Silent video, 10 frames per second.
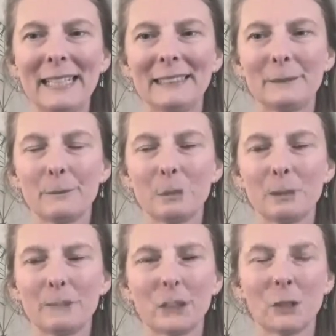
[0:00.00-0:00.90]
It's
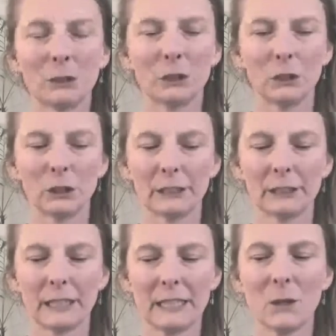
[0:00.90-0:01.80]
more of a
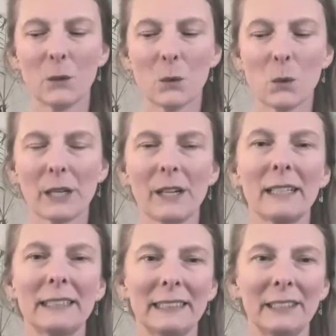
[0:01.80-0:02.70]
conscious
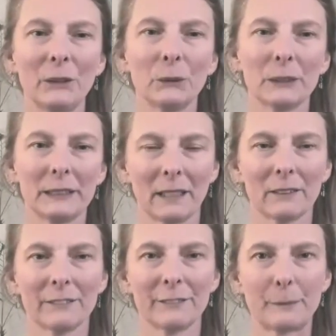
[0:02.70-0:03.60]
organizing
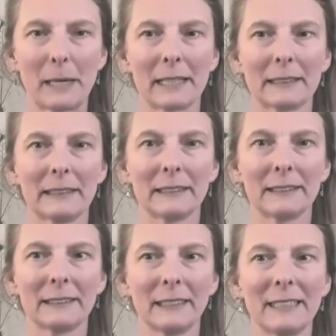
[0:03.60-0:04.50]
yourself
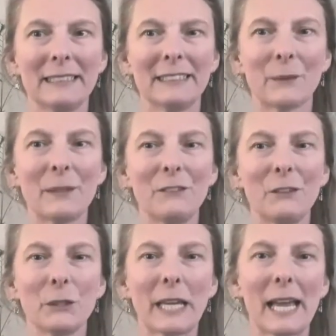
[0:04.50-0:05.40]
practice. So
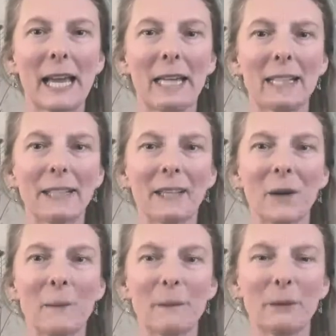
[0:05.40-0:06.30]
if you can
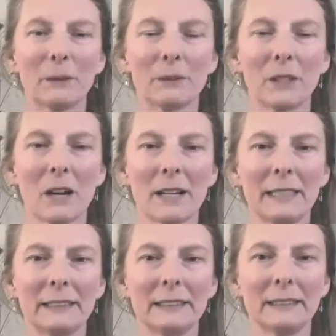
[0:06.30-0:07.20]
open your
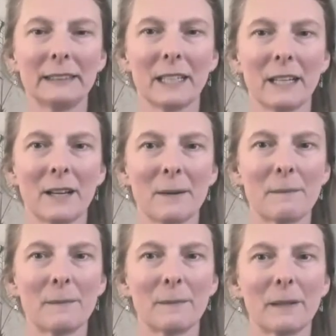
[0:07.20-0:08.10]
eyes
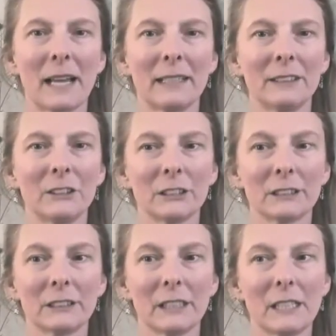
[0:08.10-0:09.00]
and
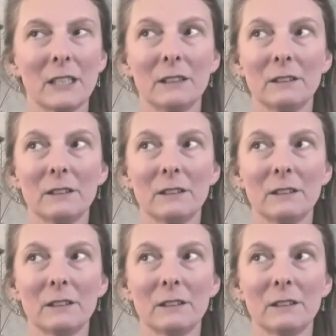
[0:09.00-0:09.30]
just